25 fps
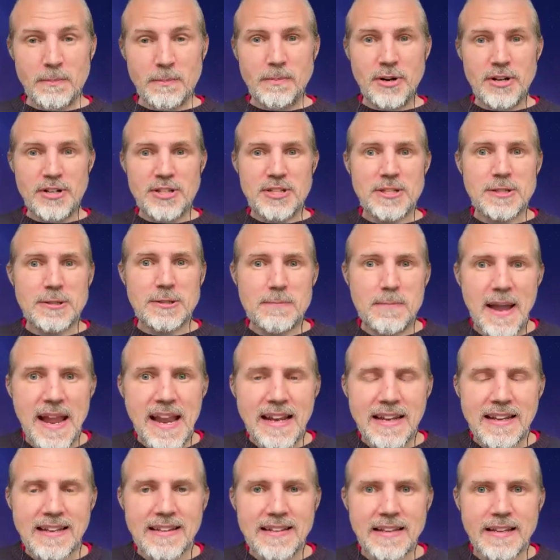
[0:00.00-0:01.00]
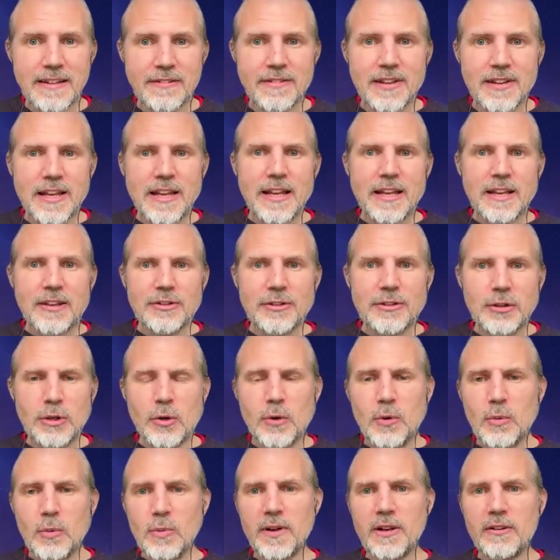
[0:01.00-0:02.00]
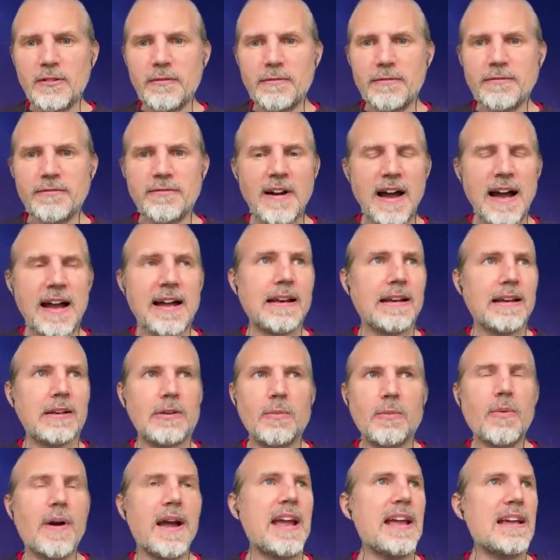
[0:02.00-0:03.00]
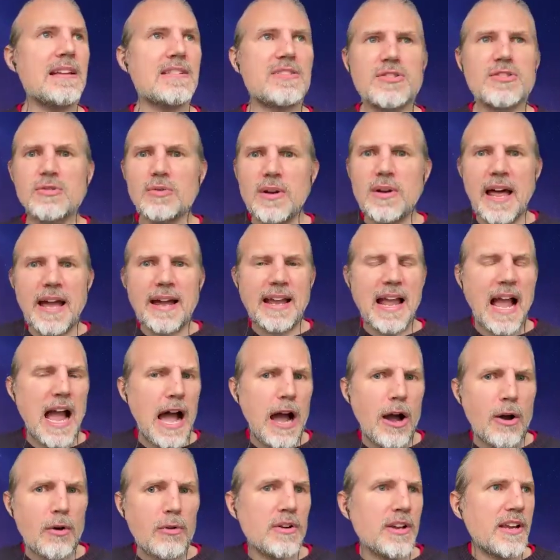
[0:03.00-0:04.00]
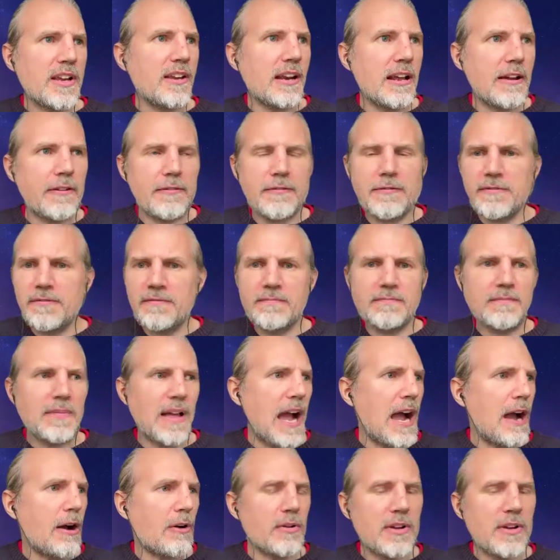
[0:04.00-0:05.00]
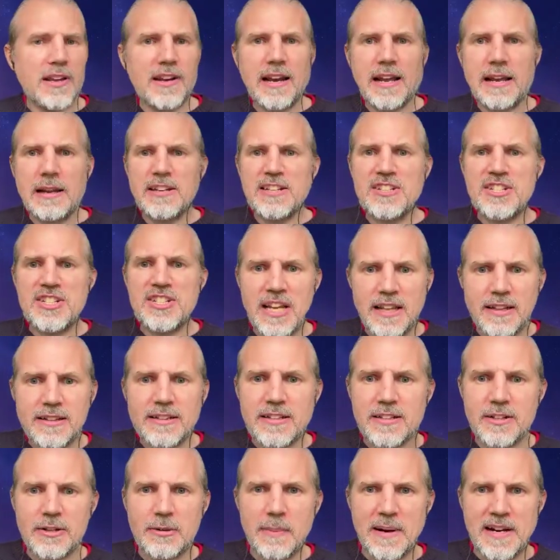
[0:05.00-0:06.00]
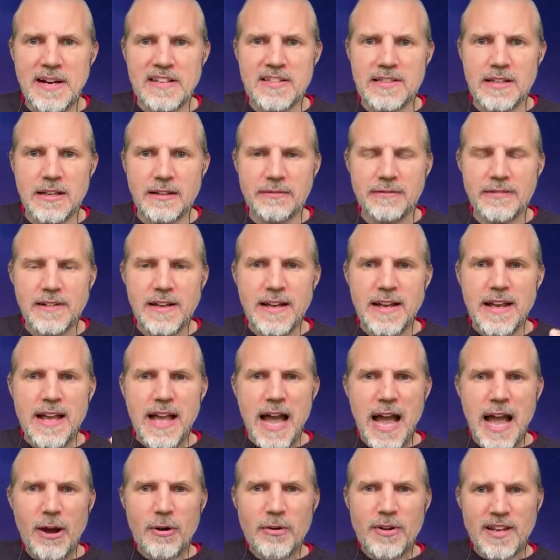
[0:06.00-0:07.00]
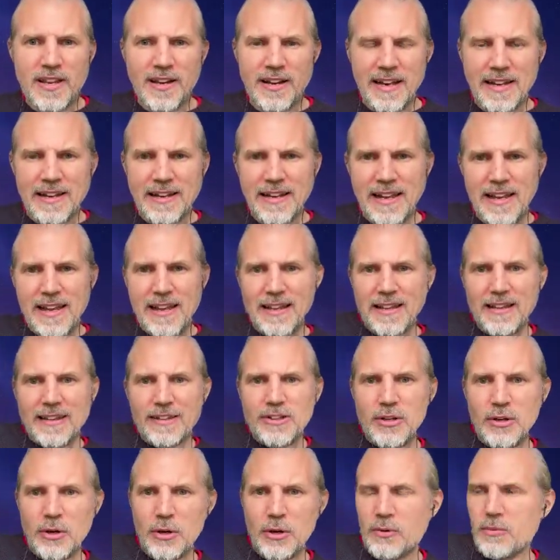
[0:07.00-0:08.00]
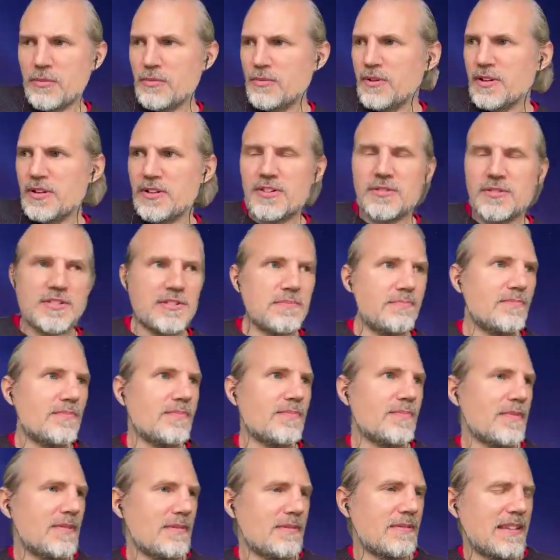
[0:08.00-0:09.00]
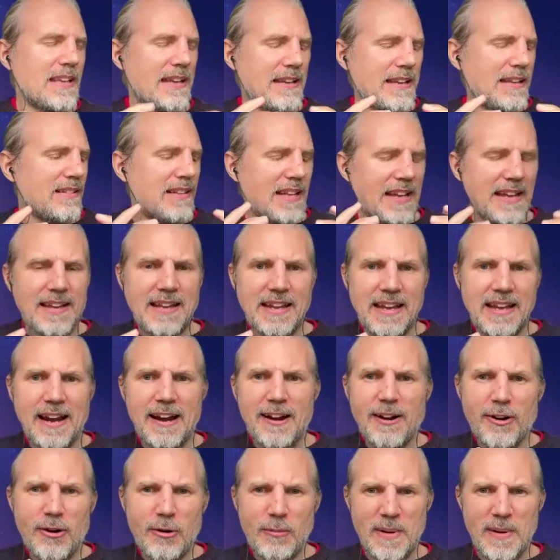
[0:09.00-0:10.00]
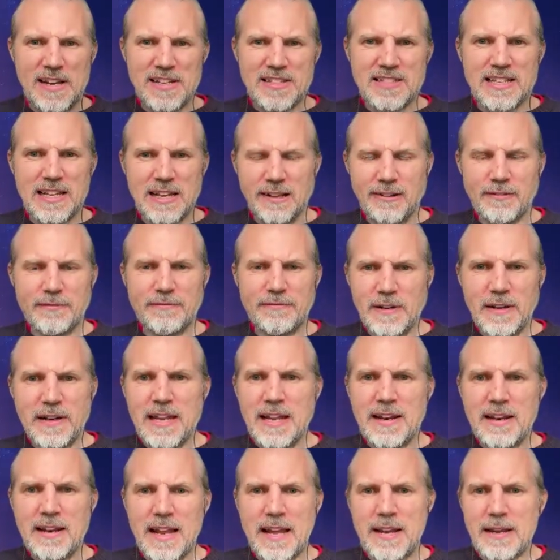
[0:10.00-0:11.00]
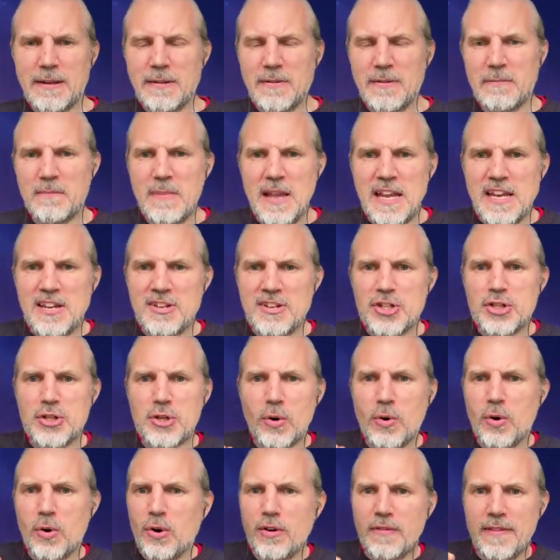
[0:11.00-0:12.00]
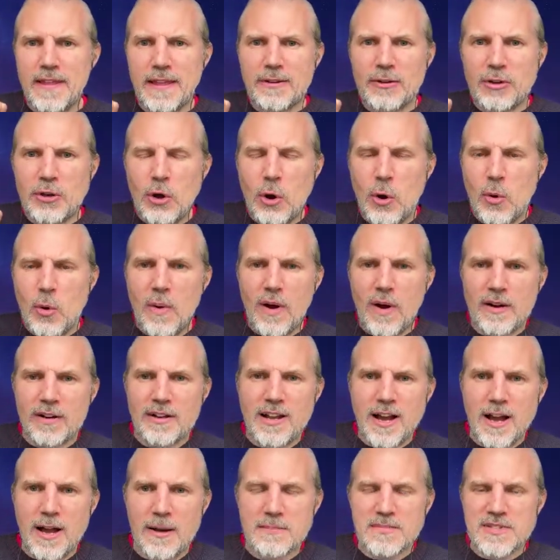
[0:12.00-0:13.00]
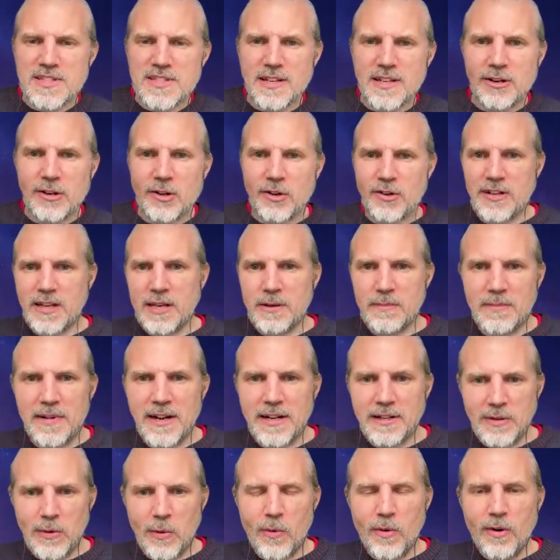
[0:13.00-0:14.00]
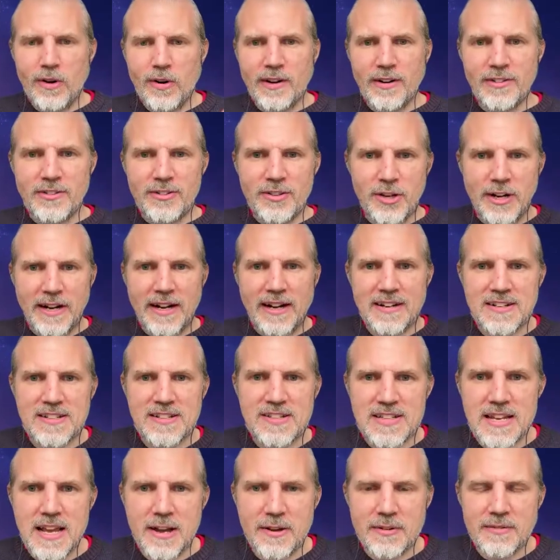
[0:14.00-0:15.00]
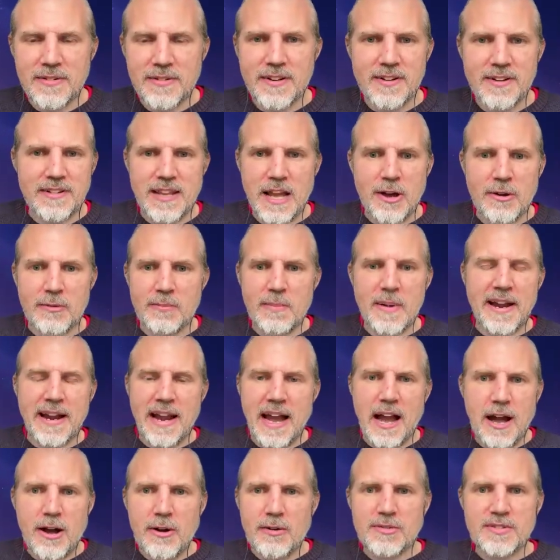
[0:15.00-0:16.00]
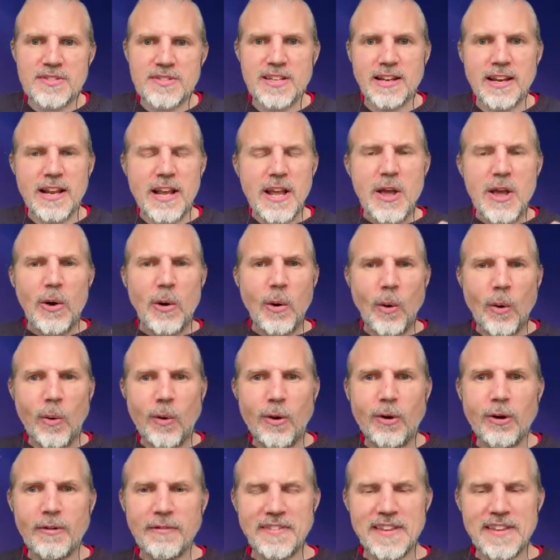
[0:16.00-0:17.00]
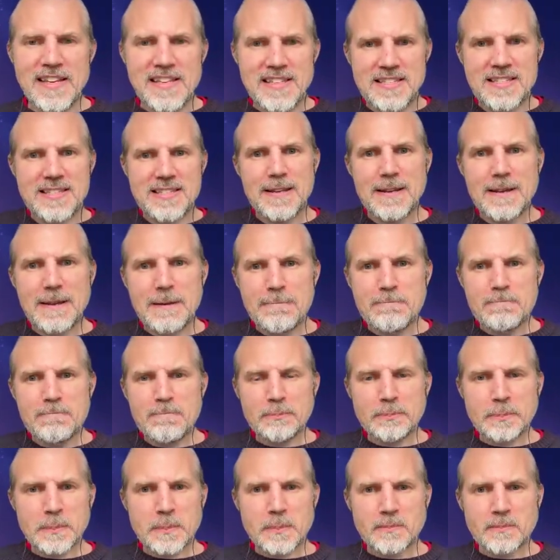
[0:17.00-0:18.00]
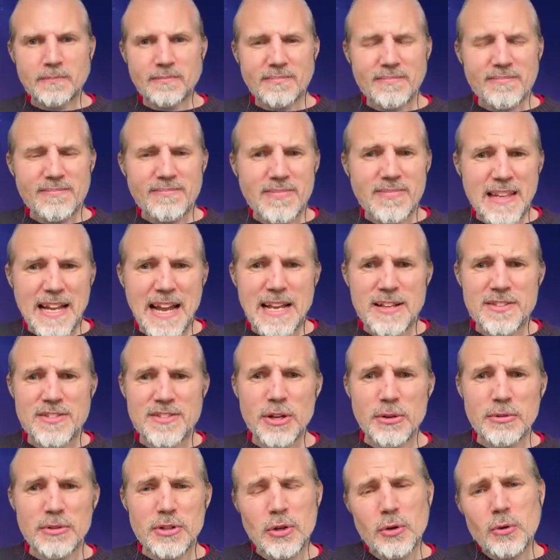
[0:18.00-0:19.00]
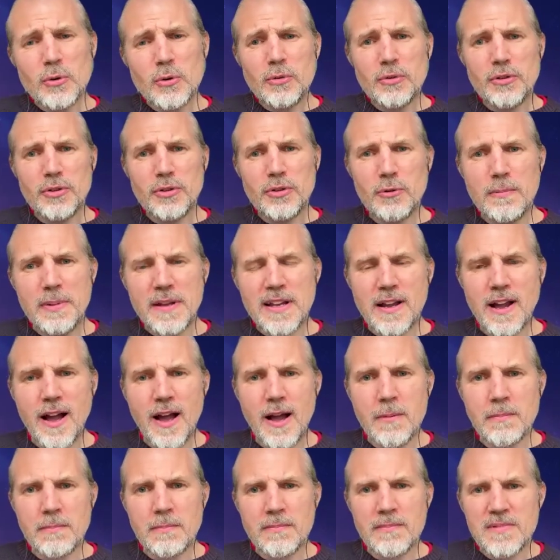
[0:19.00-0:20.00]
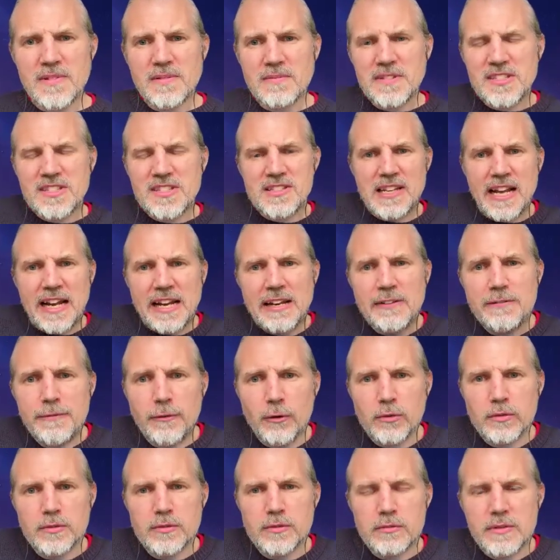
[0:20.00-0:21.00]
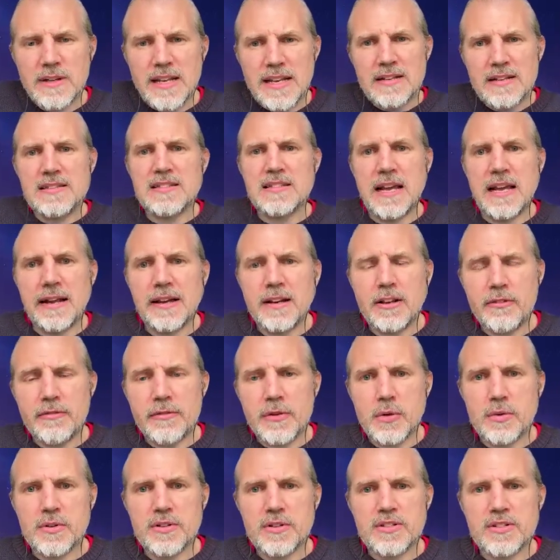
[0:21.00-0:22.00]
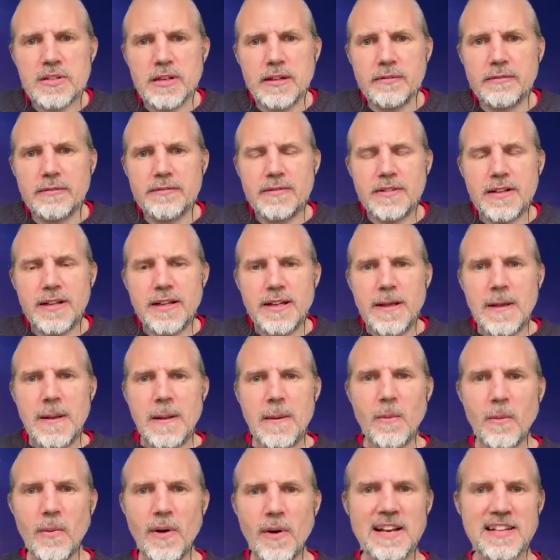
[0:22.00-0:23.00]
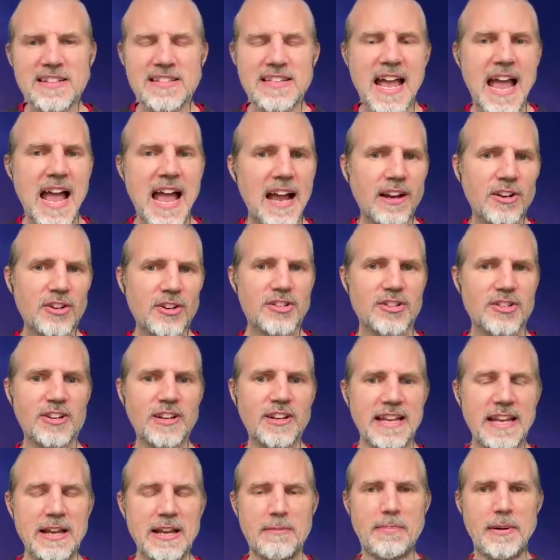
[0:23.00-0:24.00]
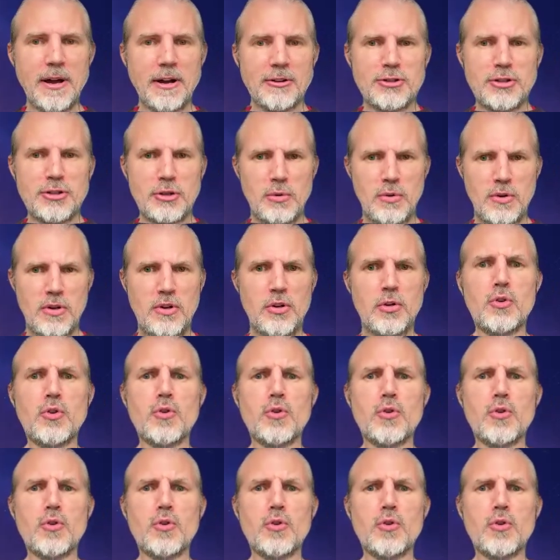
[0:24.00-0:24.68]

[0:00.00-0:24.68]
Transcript: perspective, you will find ways to, like, how can I shelter myself? How can I, you know, take care of myself, and like make sure that no one comes and knock at my door and tears down my house and all of this. And so you become stifled inside of yourself when it's actually about you